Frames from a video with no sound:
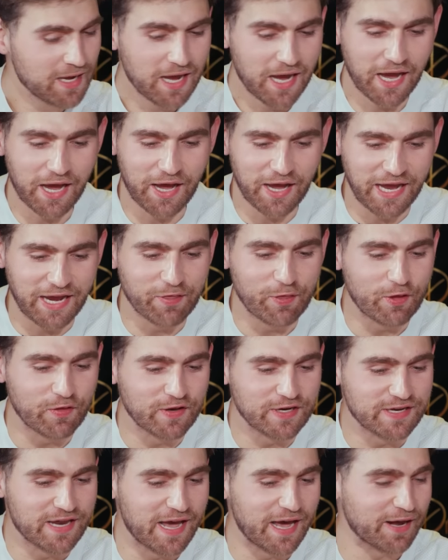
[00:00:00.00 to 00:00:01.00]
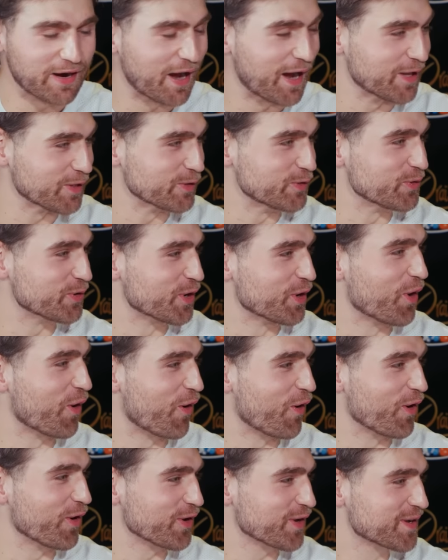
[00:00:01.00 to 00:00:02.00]
And then the dead eye, Luke
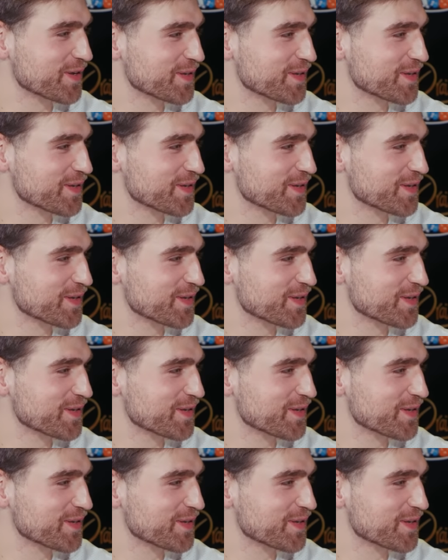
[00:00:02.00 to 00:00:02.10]
Kennard.